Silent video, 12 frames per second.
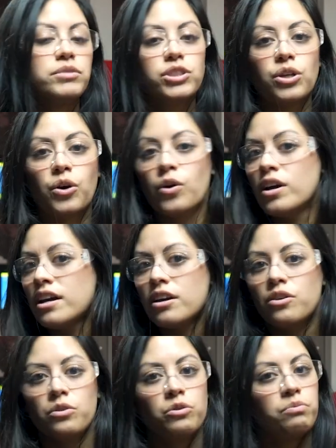So
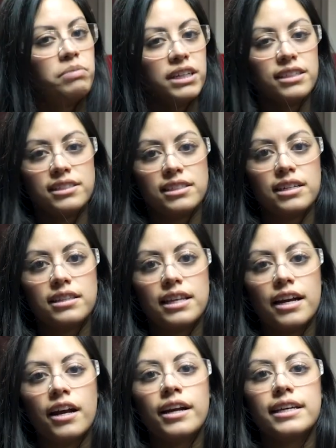biggest thing
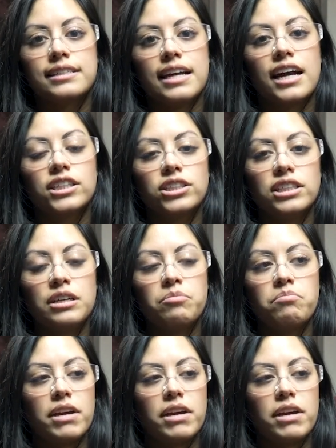there is actually